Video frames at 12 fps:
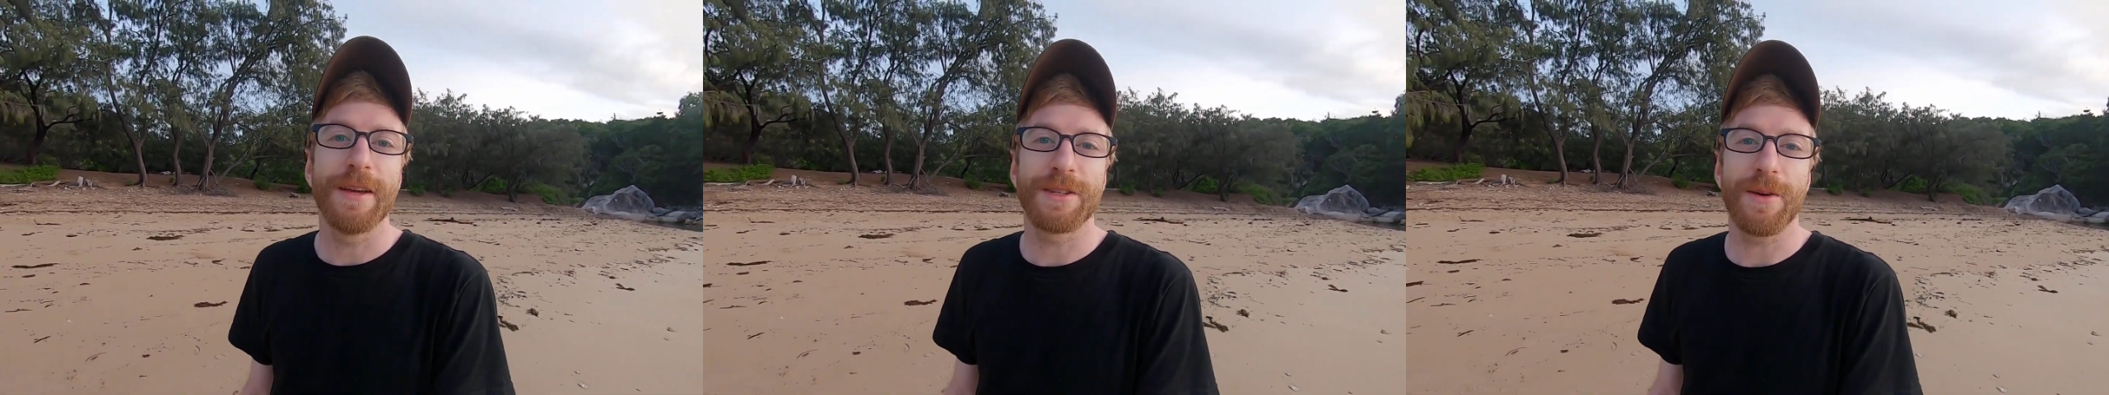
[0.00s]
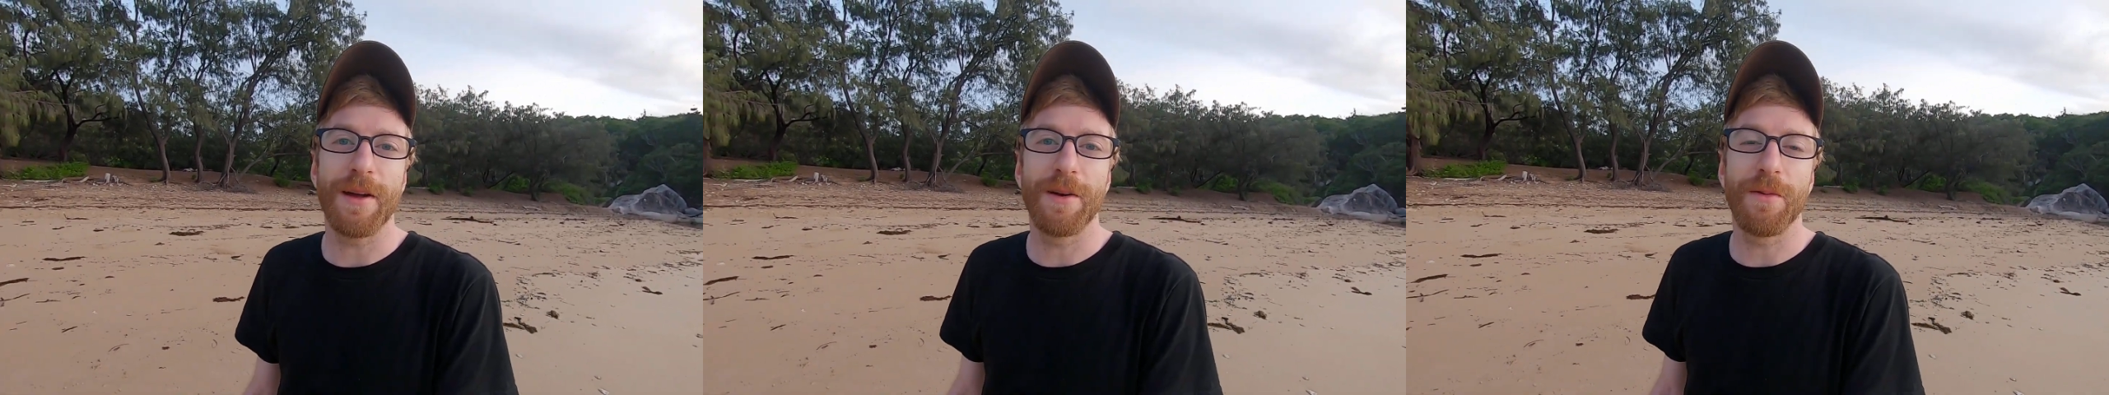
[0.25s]

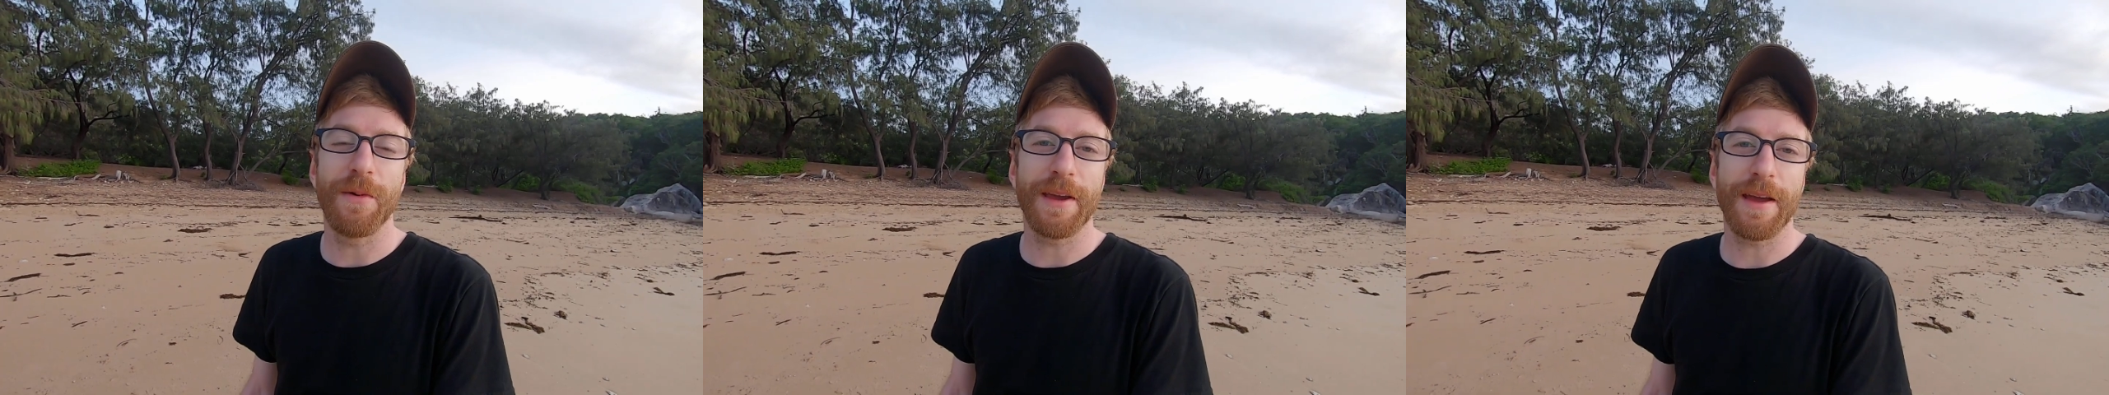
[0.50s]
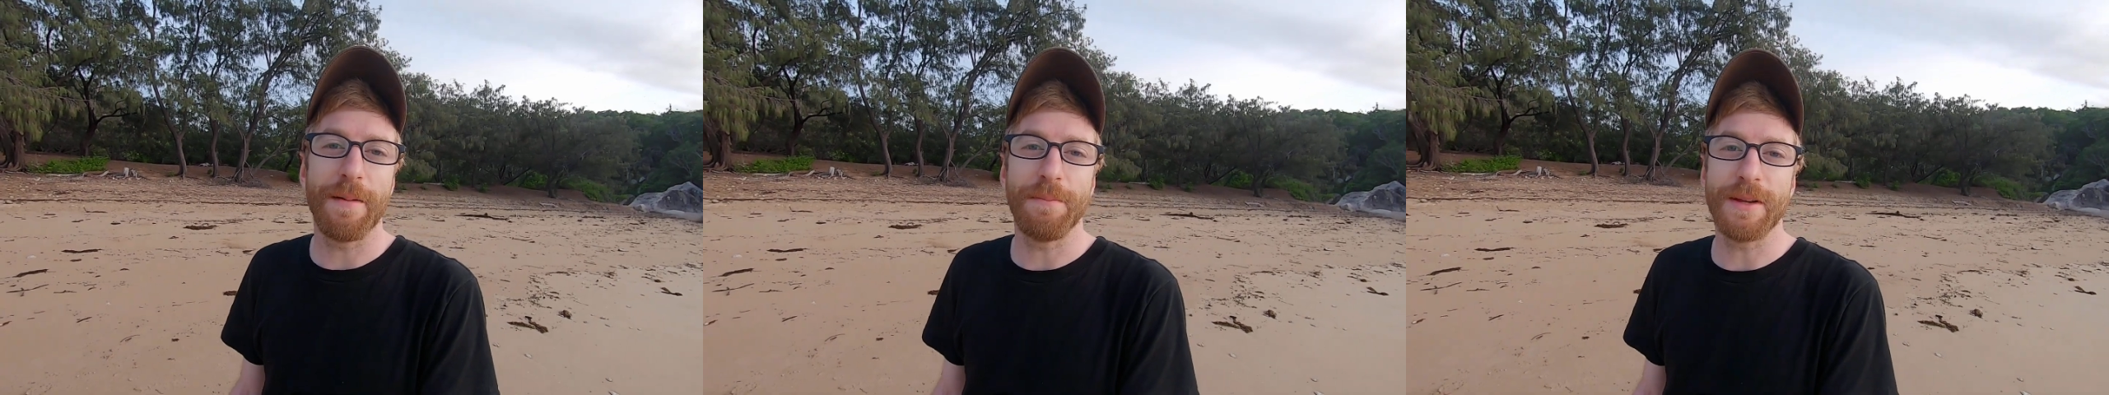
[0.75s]
so I don't
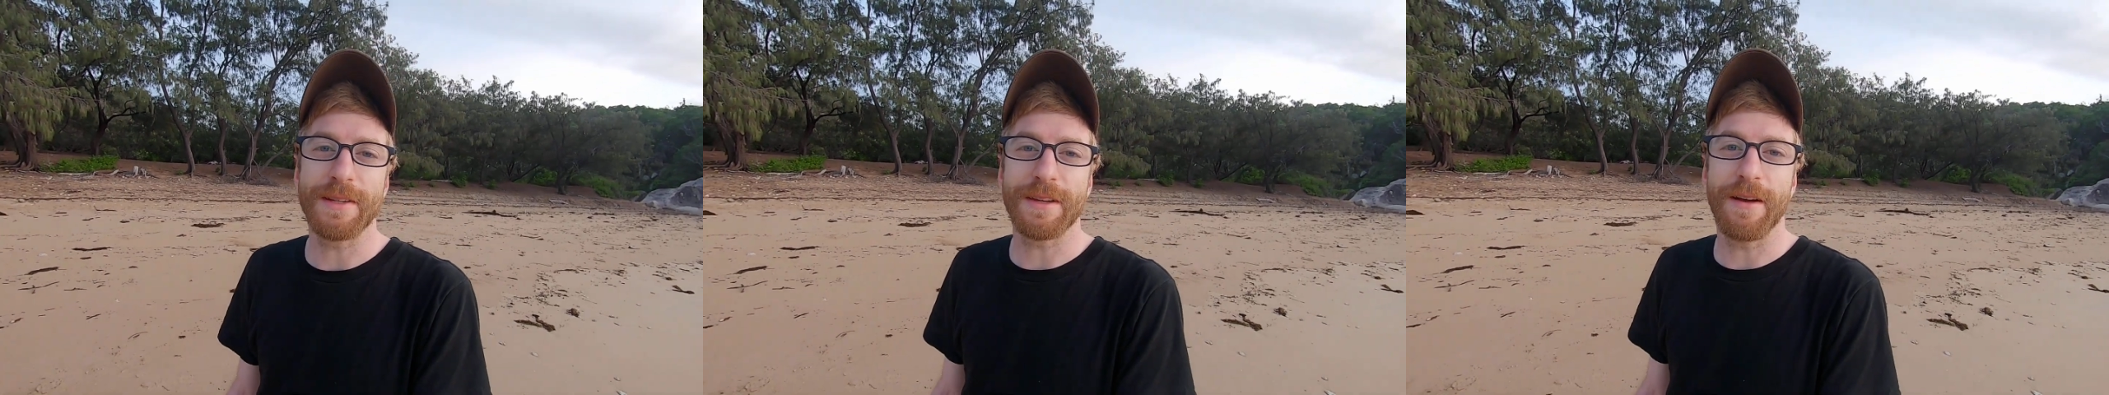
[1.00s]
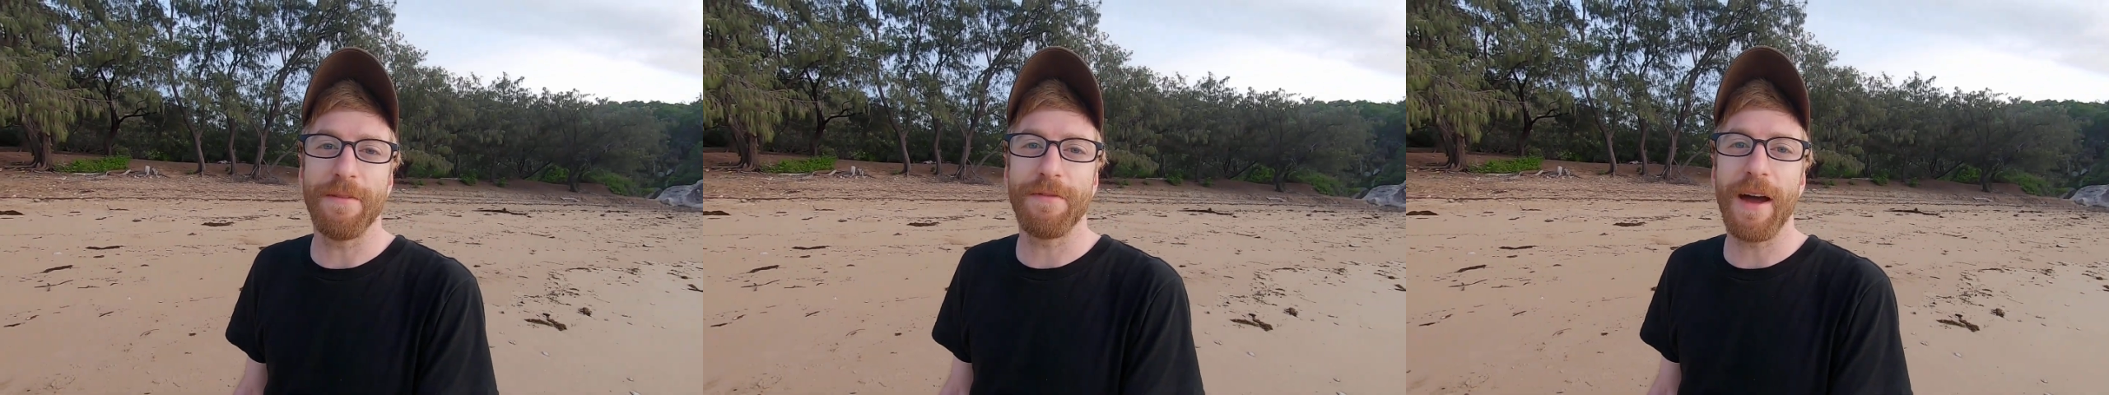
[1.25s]
wake up at
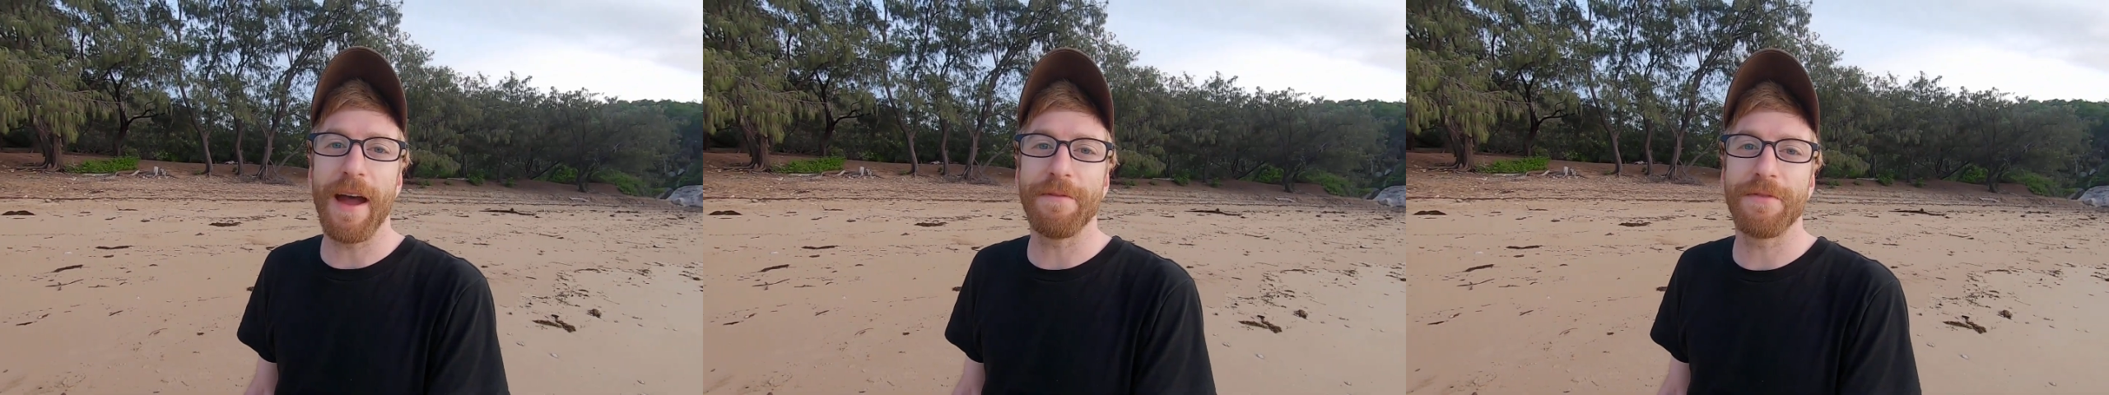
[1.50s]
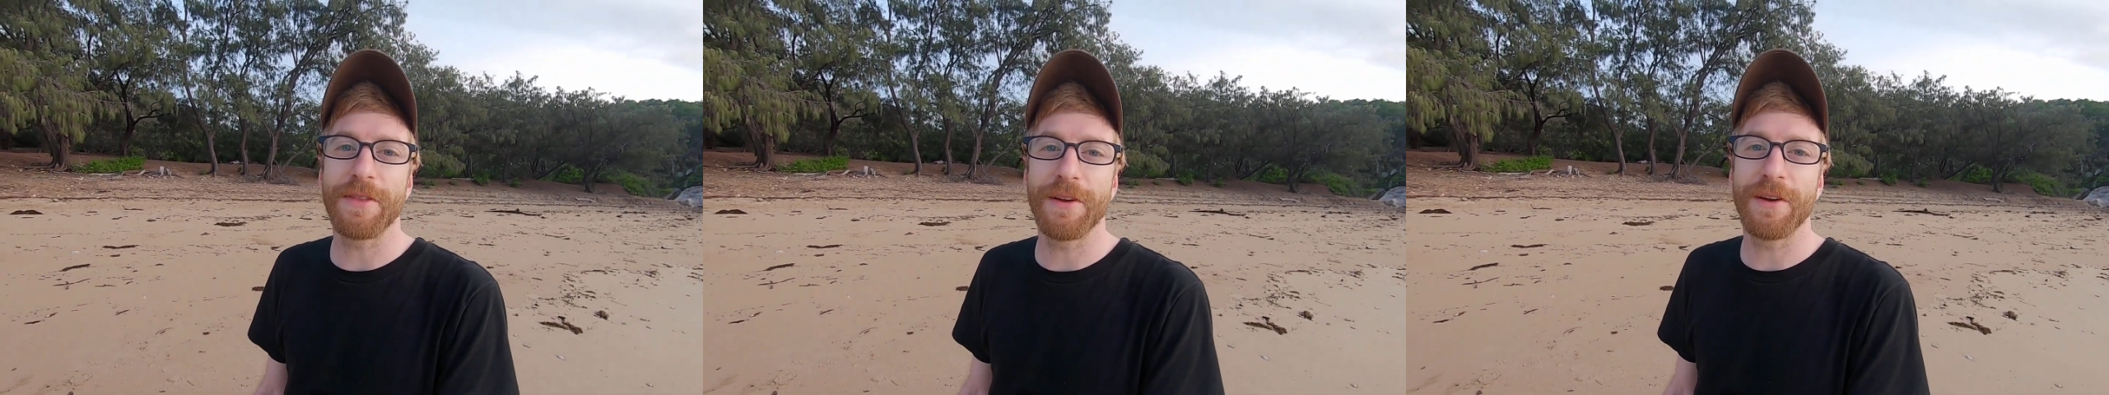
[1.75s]

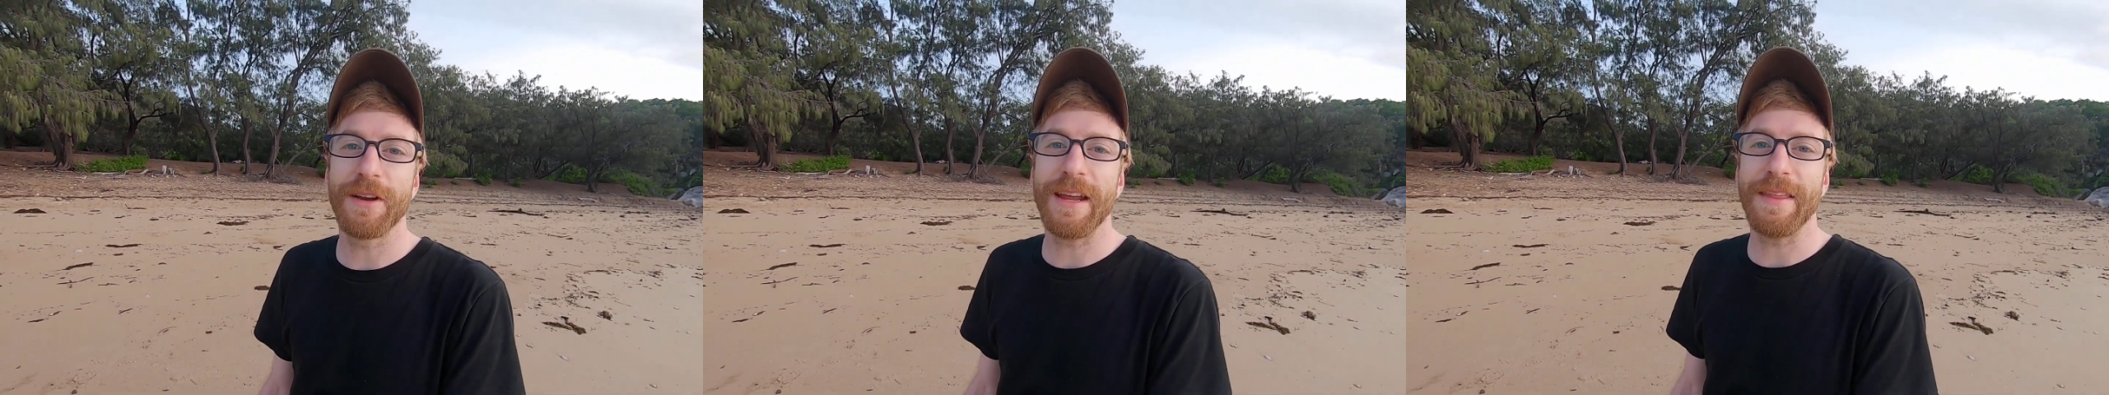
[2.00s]
5:30